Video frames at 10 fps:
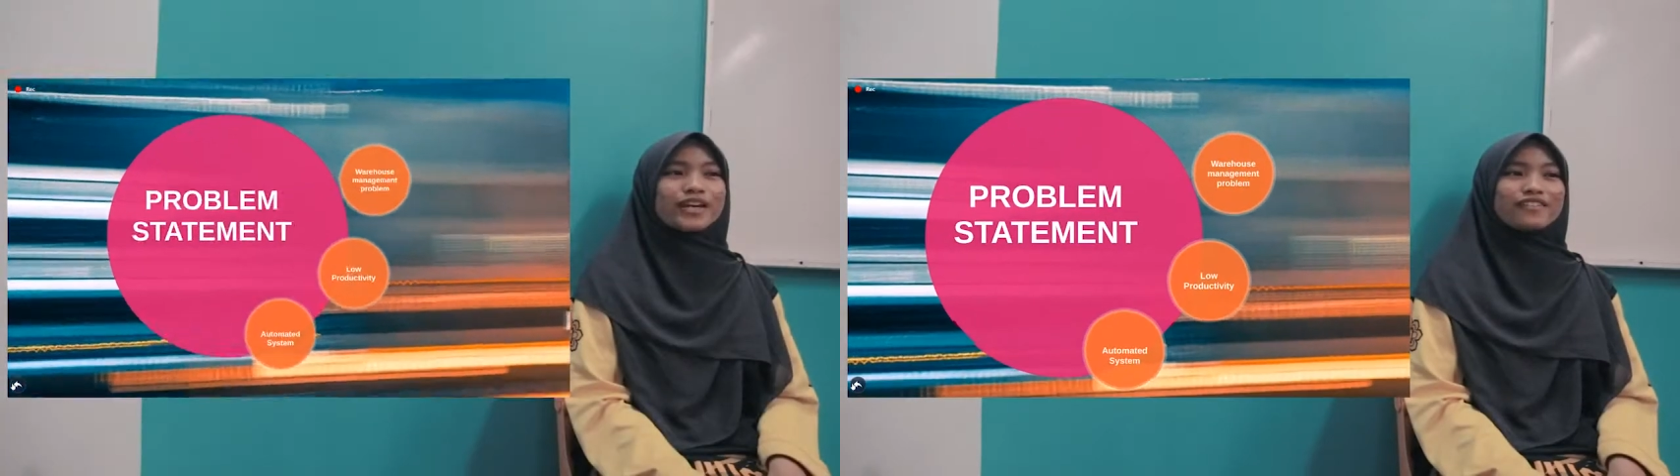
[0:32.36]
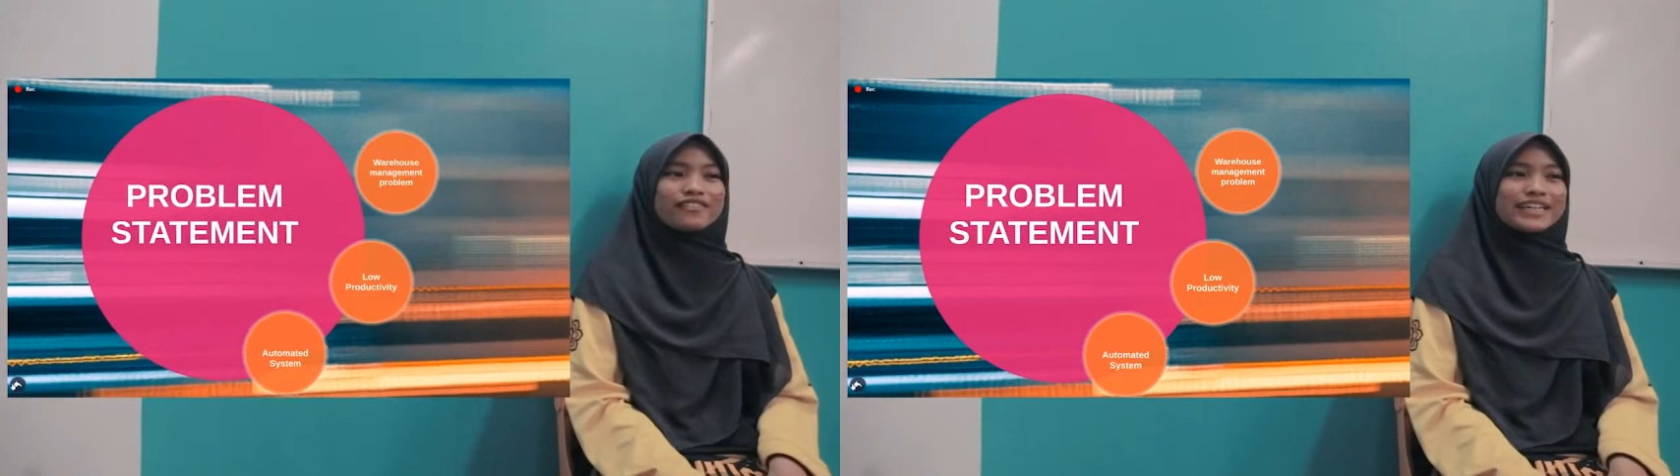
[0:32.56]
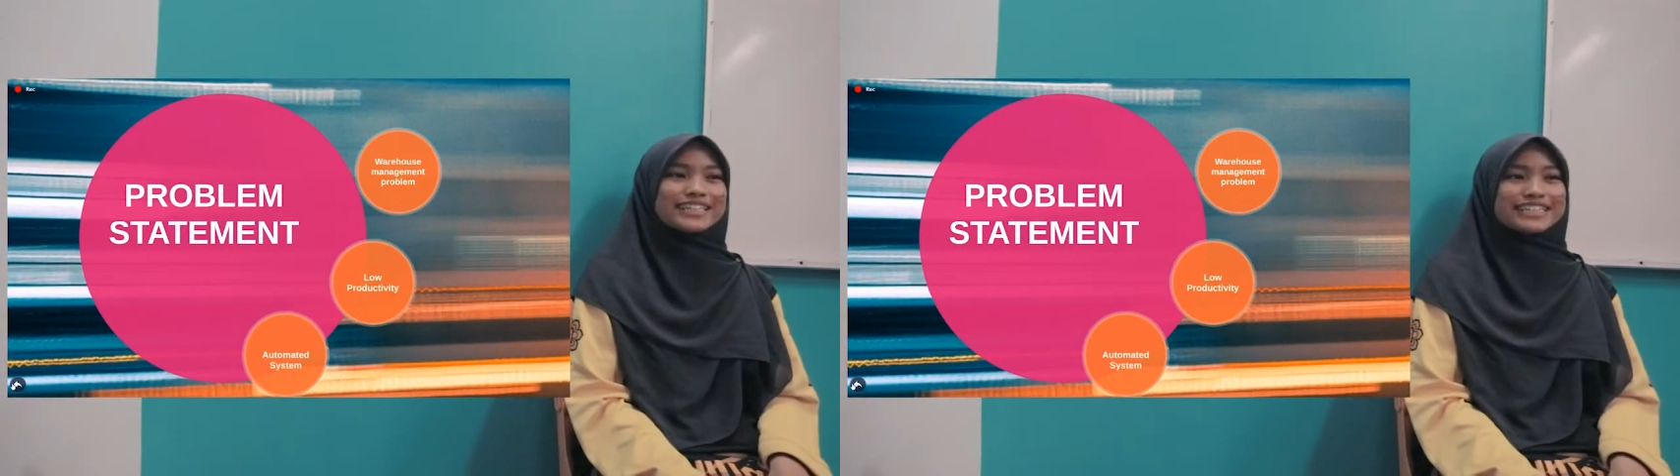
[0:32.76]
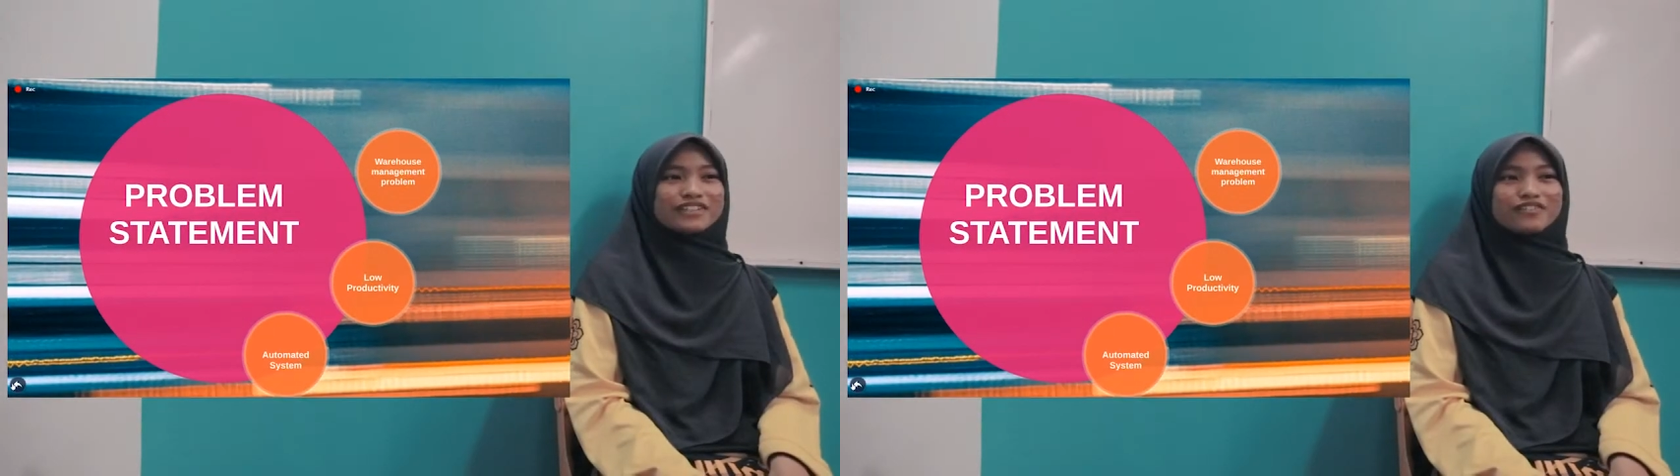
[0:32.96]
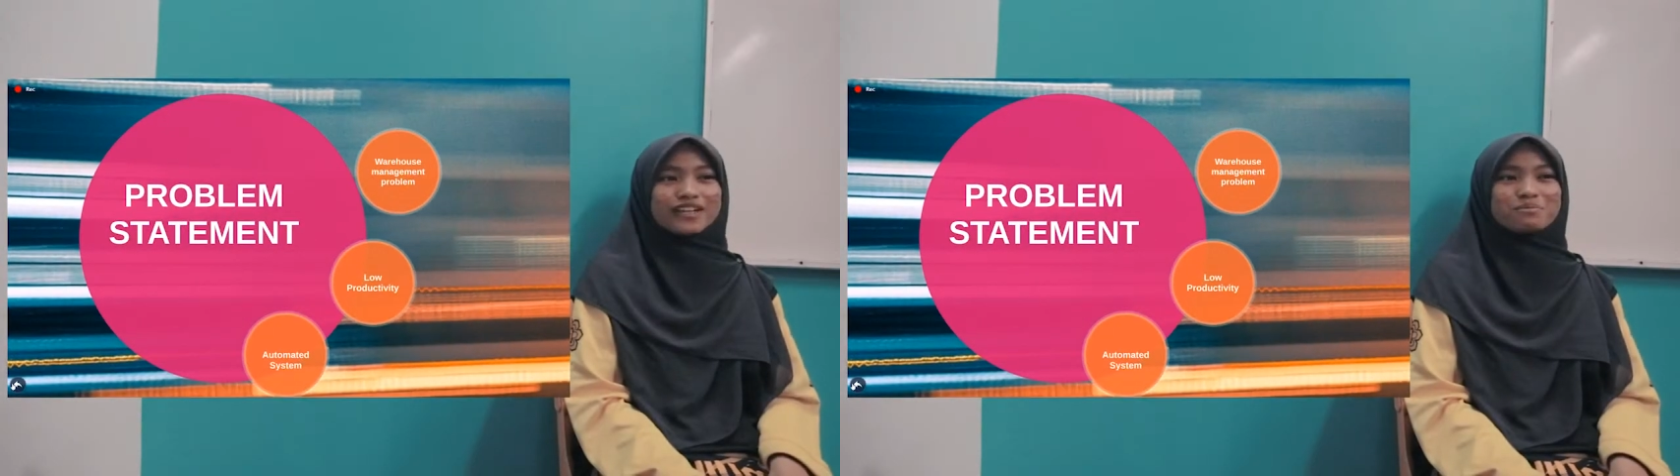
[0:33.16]
have
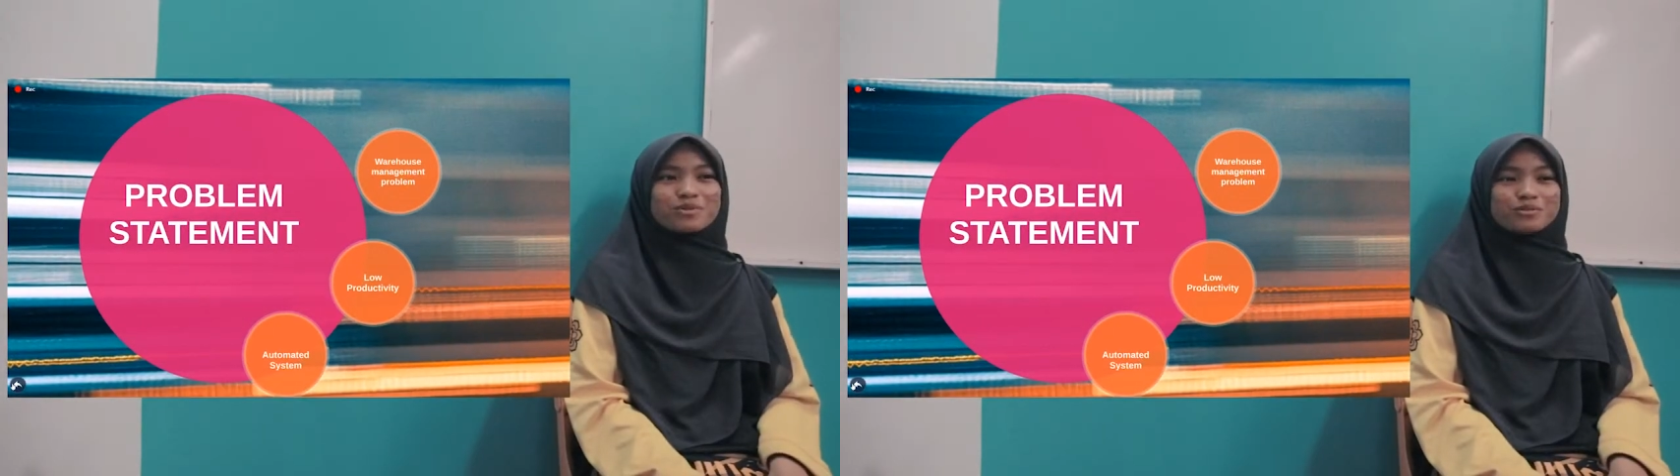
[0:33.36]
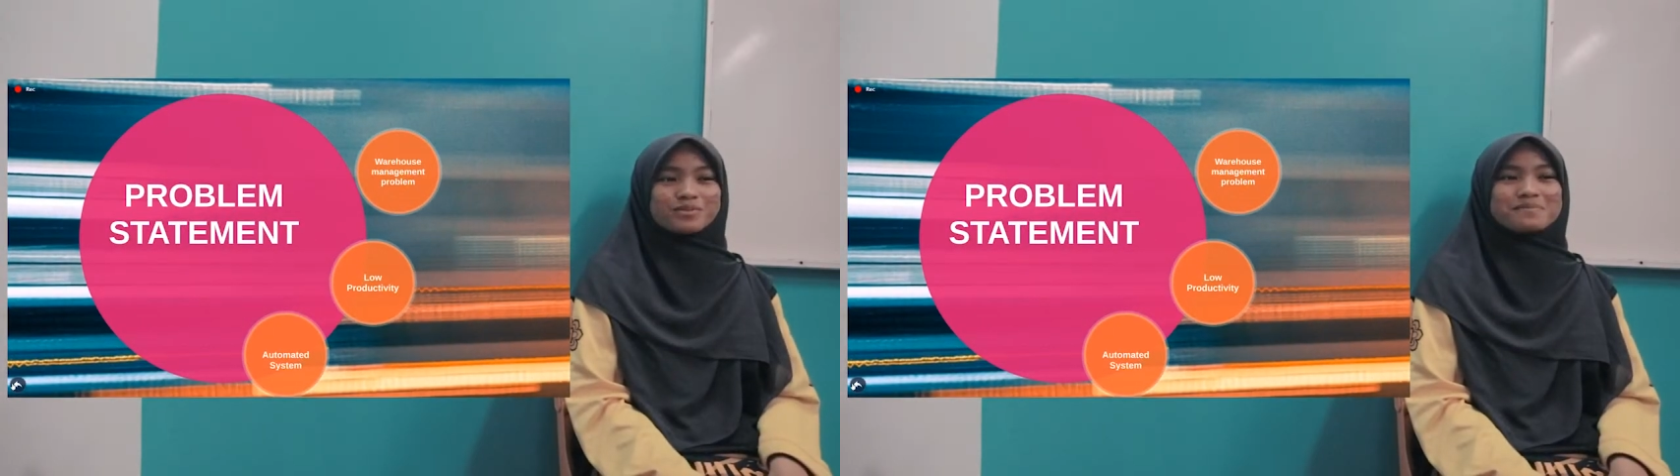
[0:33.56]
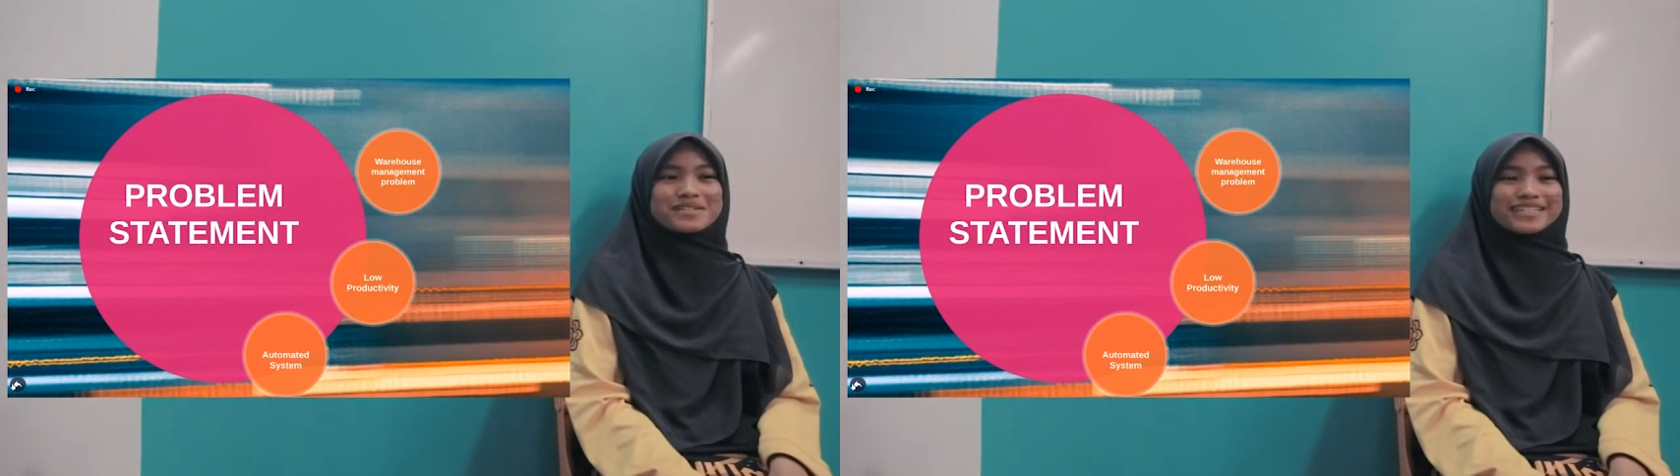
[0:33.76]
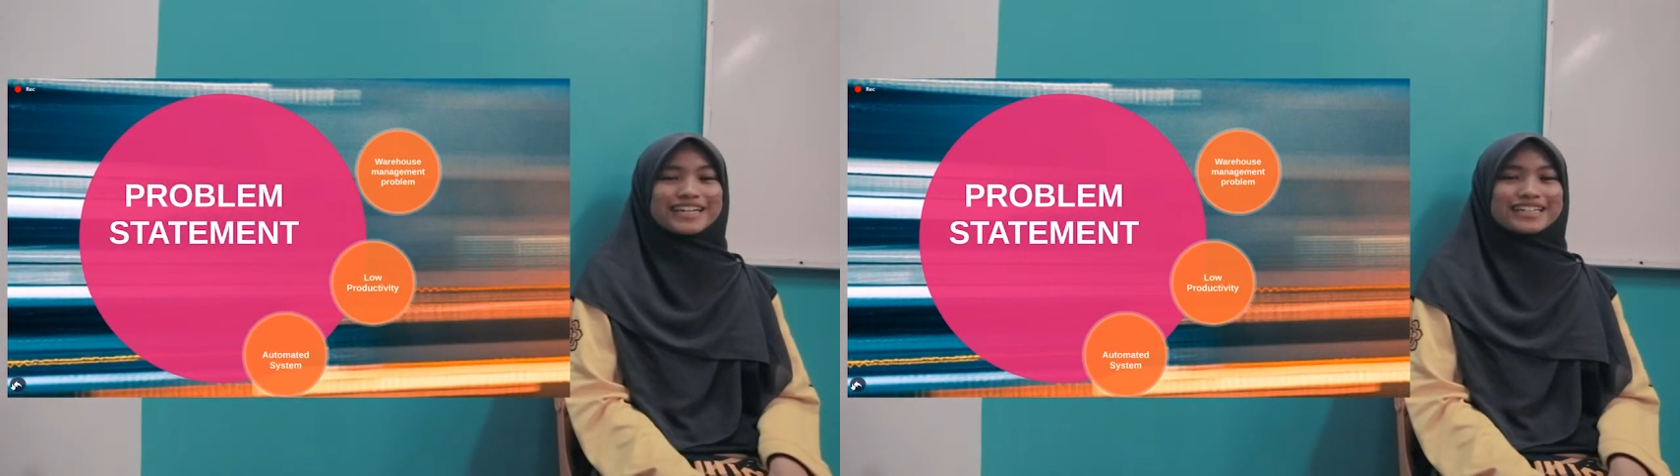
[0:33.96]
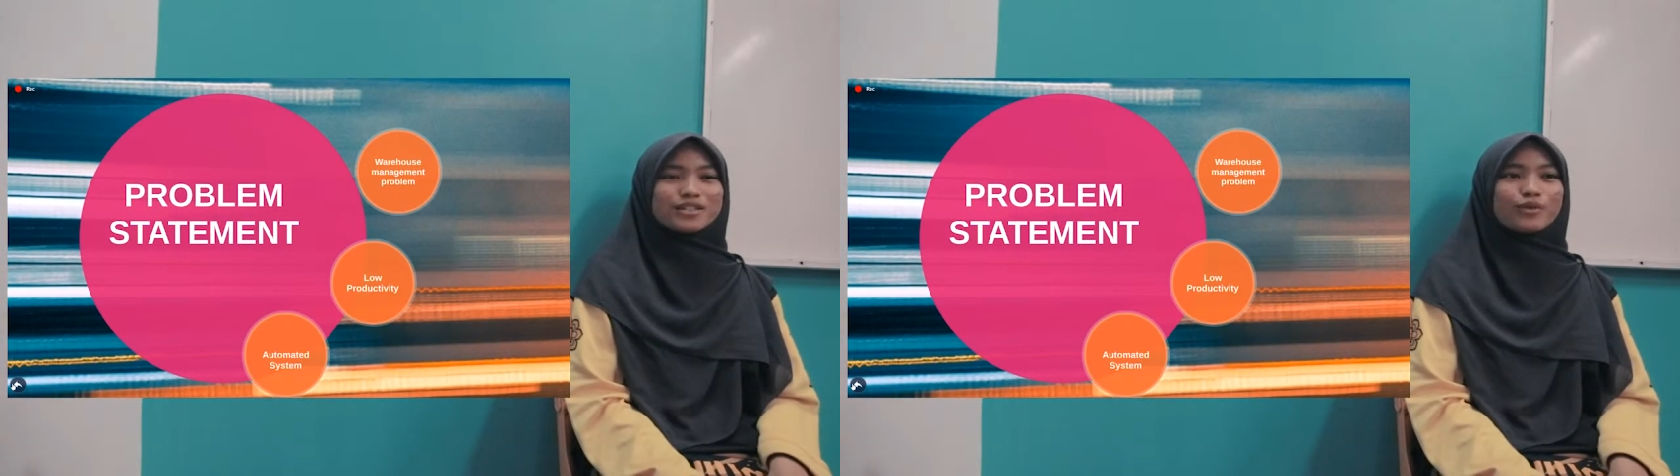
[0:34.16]
identified problems
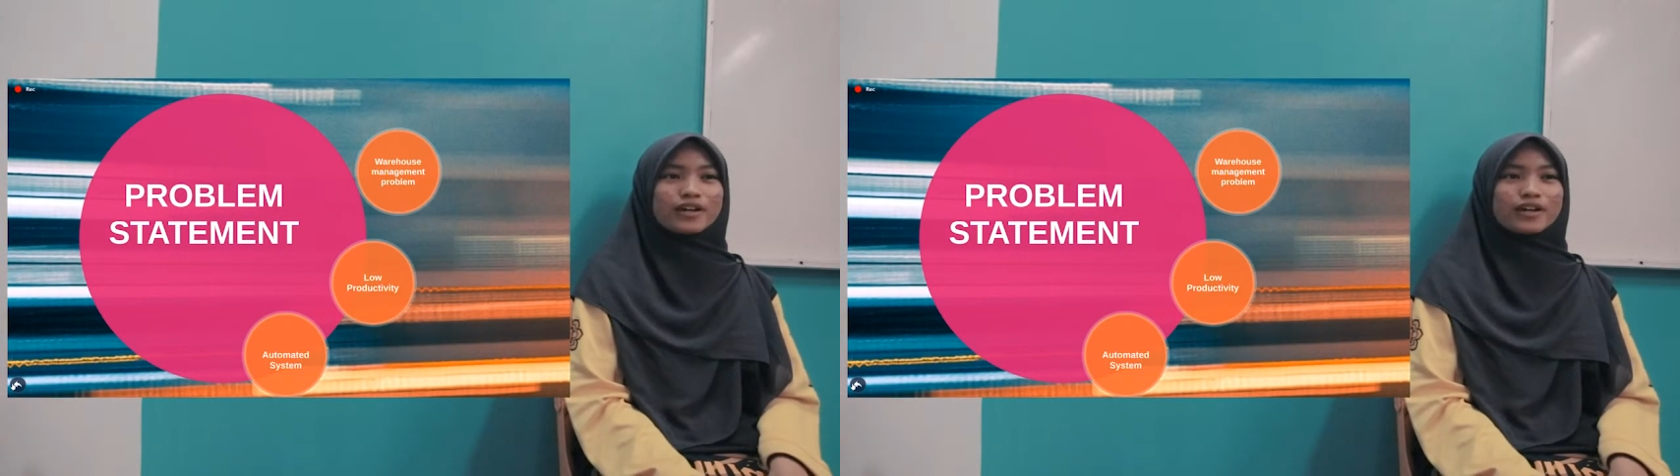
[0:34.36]
regarding